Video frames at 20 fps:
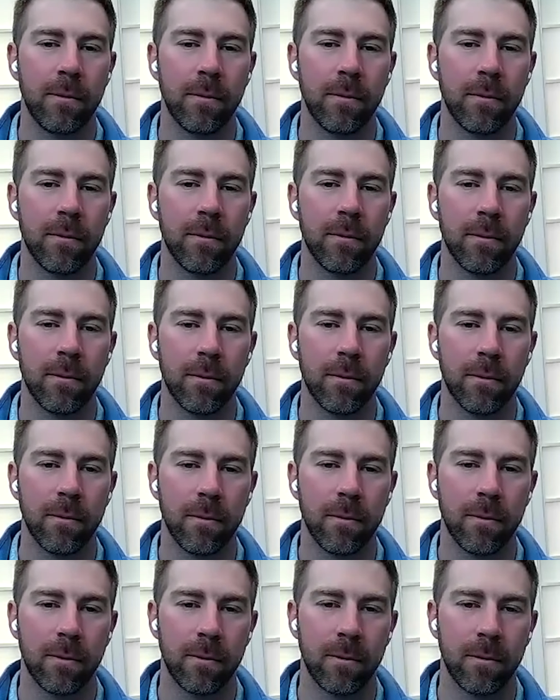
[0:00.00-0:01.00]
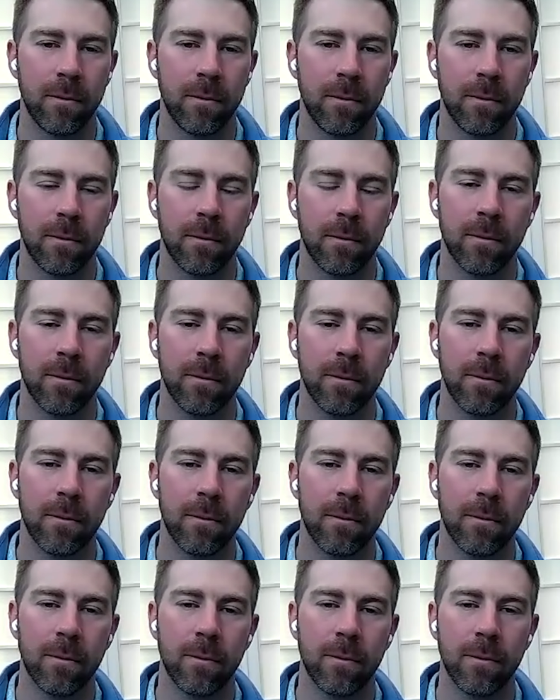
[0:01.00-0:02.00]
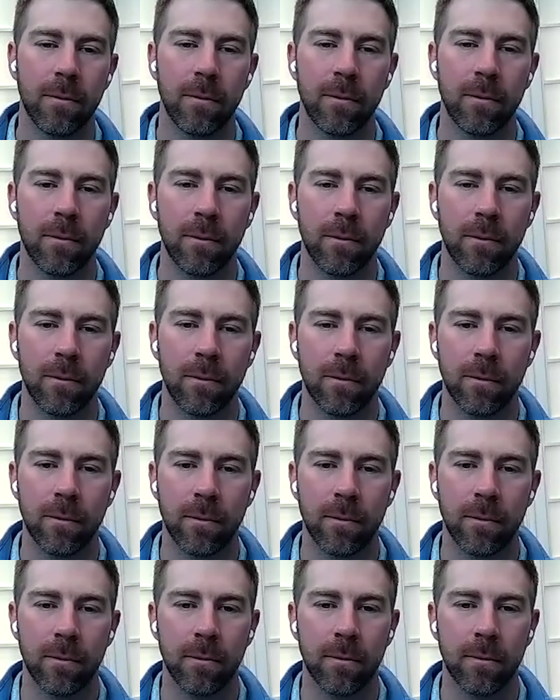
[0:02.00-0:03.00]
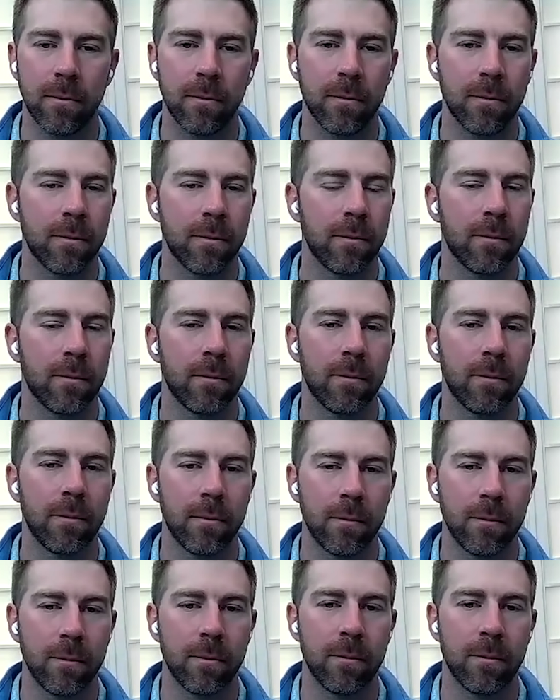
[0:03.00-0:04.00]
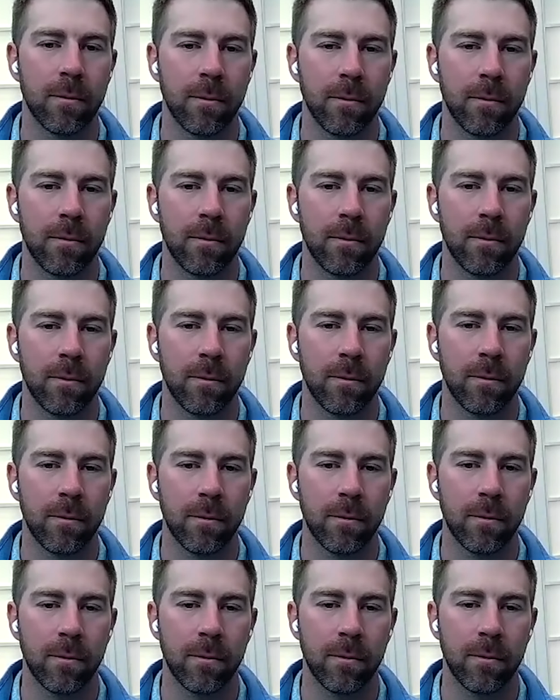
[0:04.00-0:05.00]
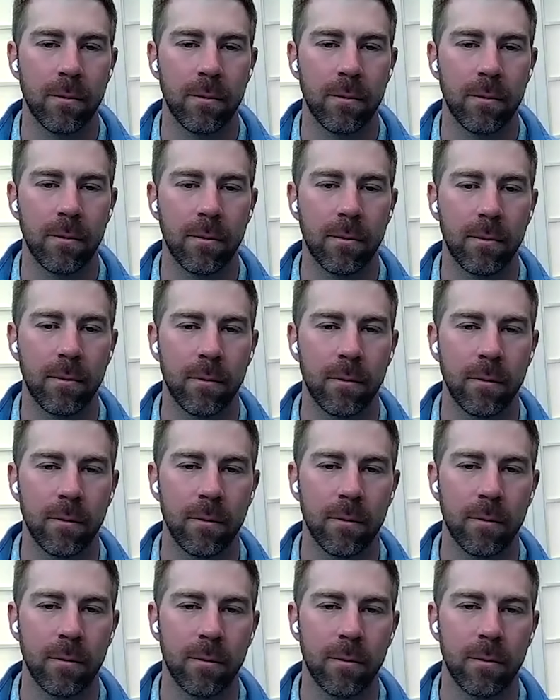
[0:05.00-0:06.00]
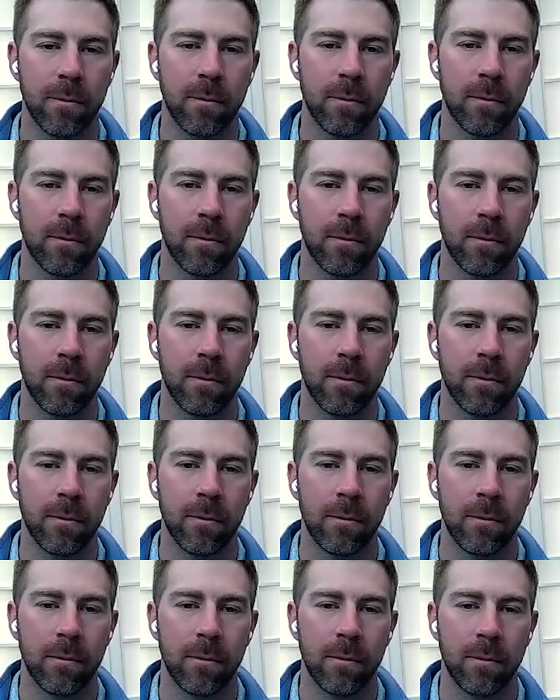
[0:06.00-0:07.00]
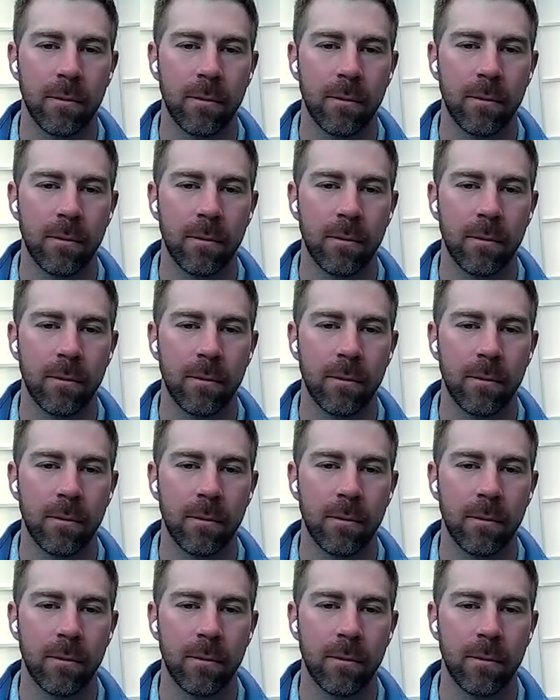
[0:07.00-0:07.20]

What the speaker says: The person shown says nothing.